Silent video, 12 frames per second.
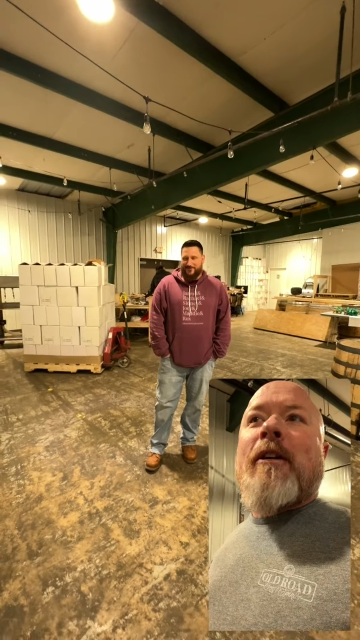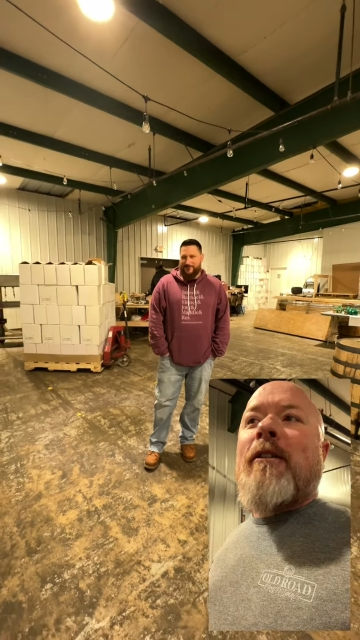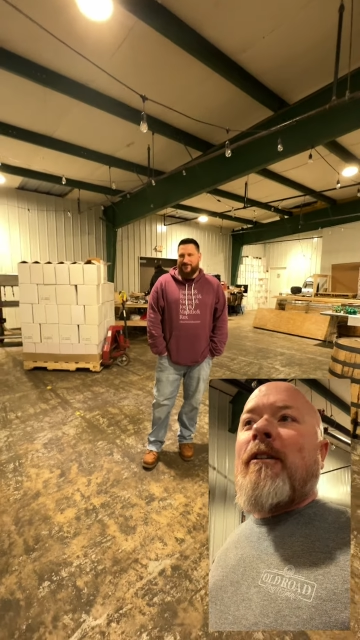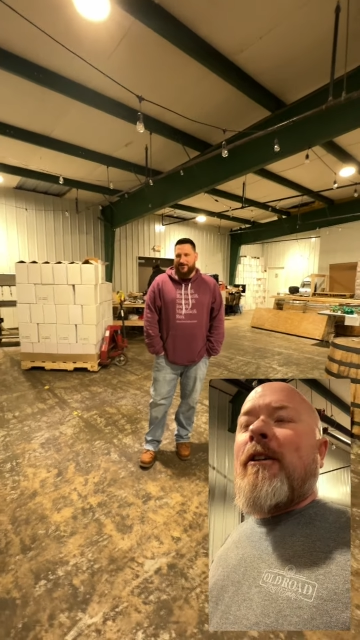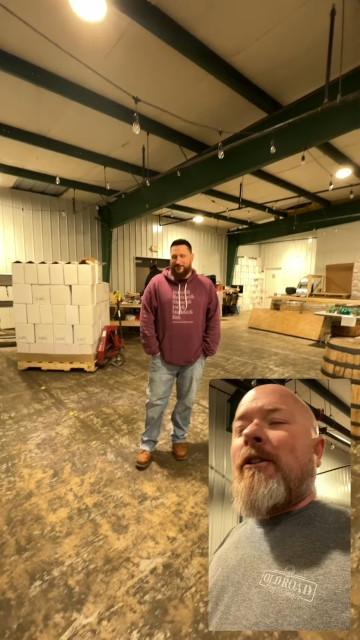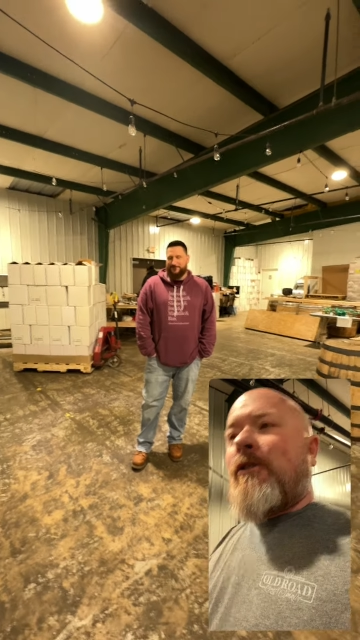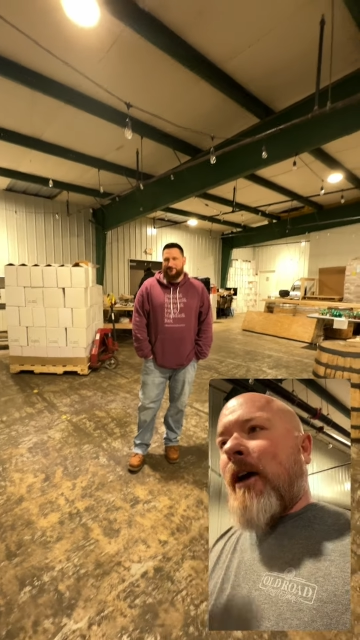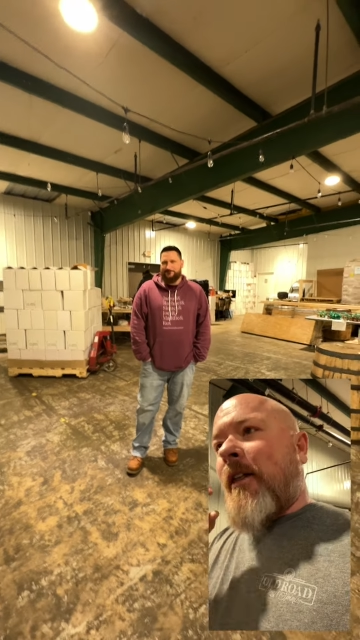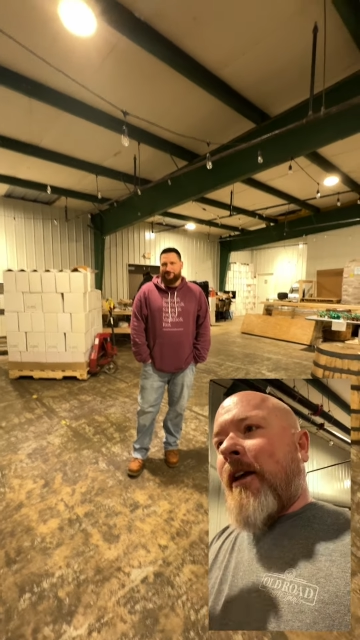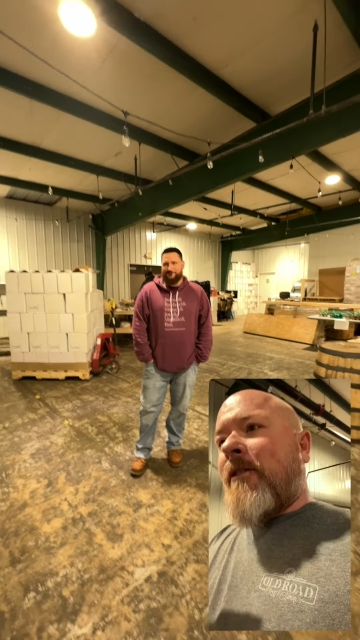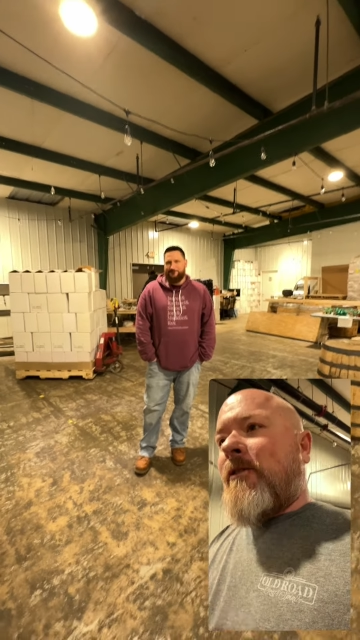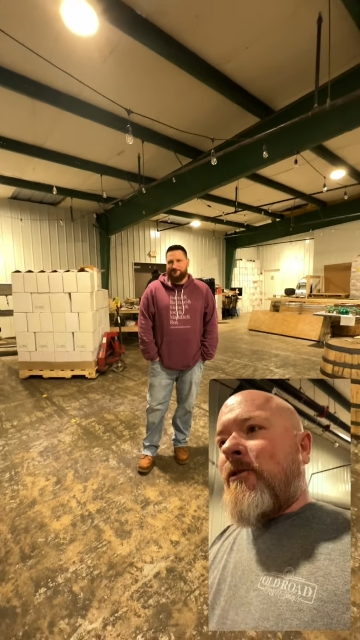Yep. So
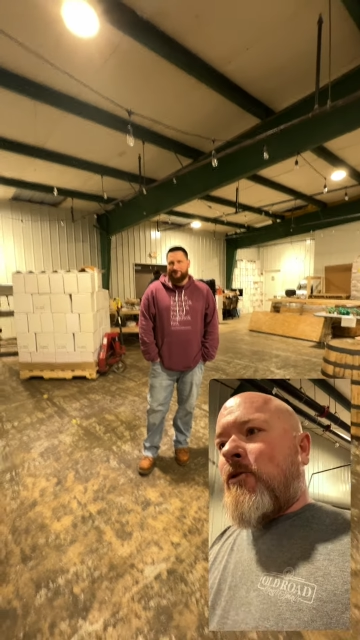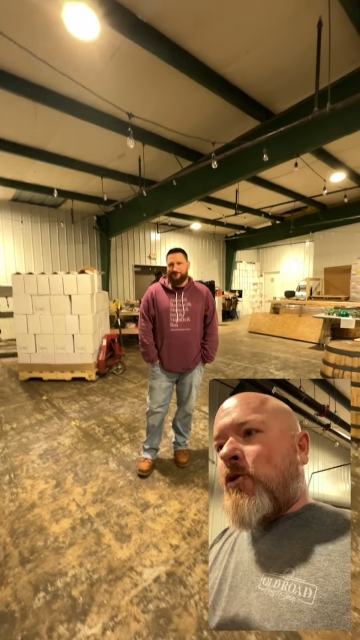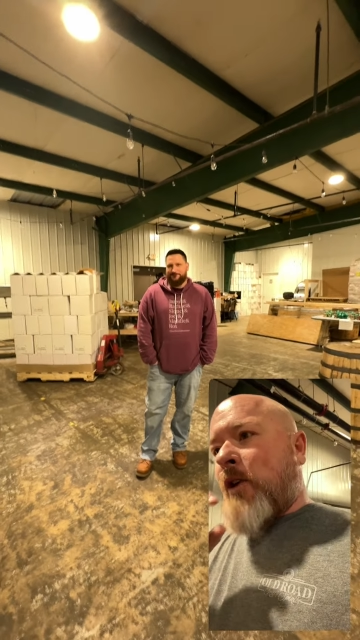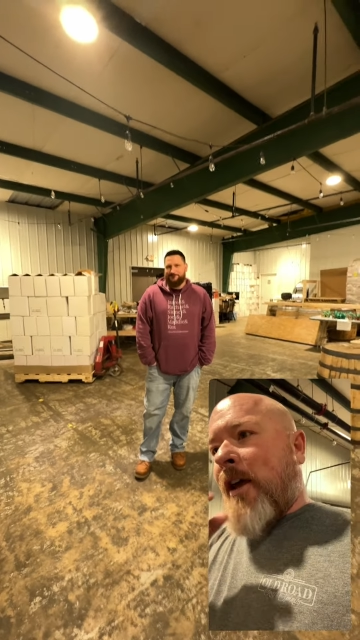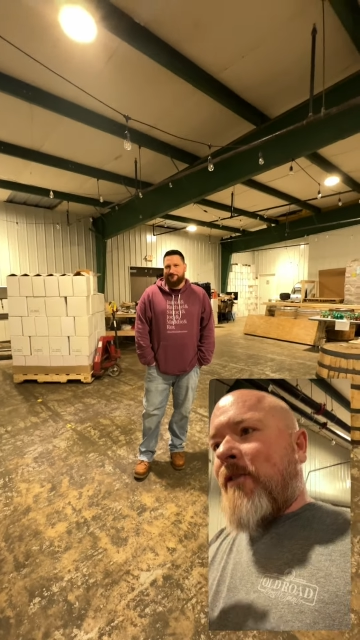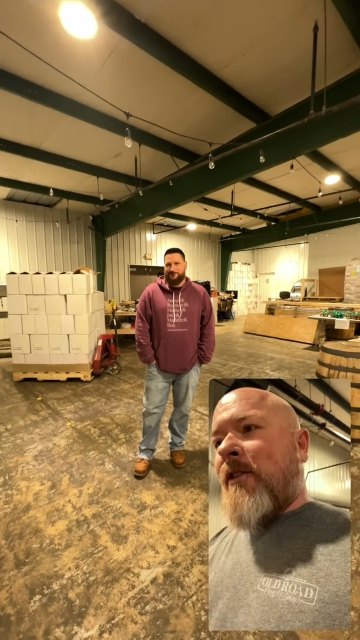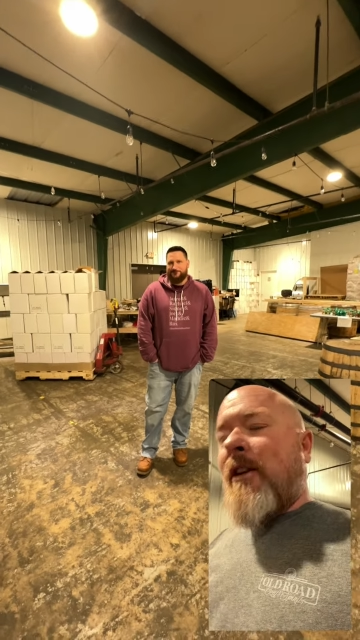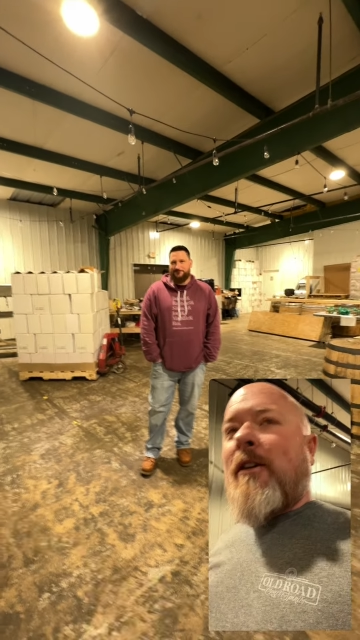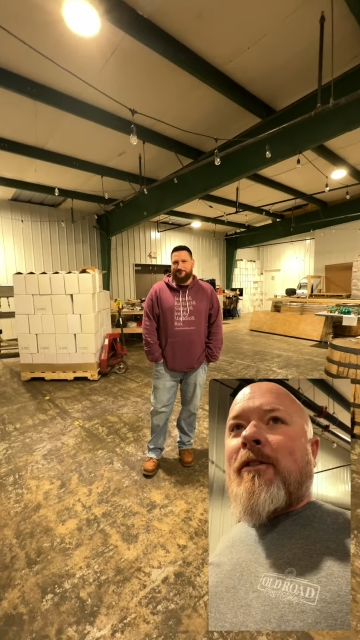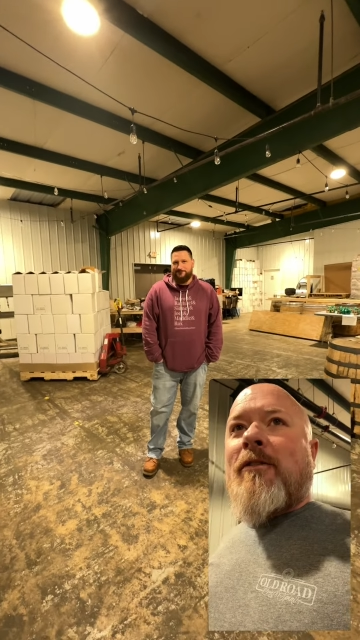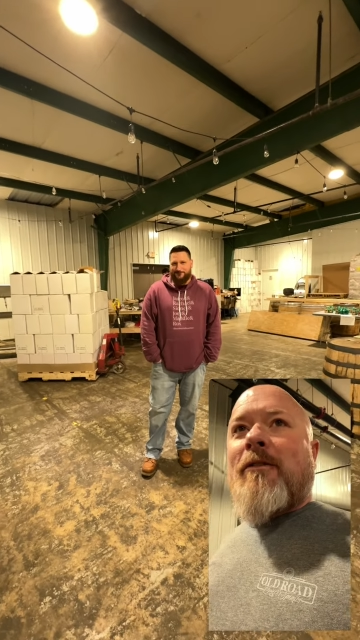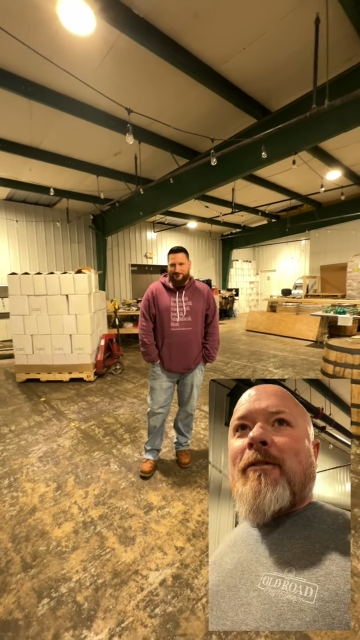I tasted
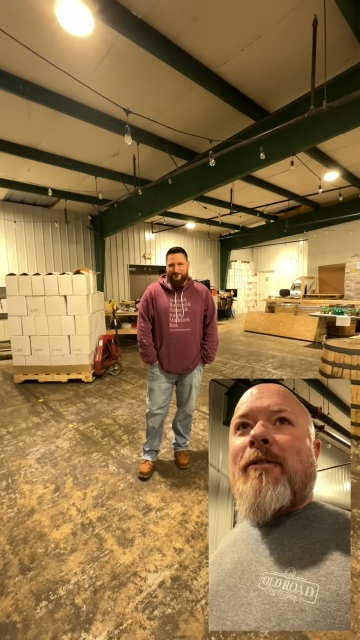his.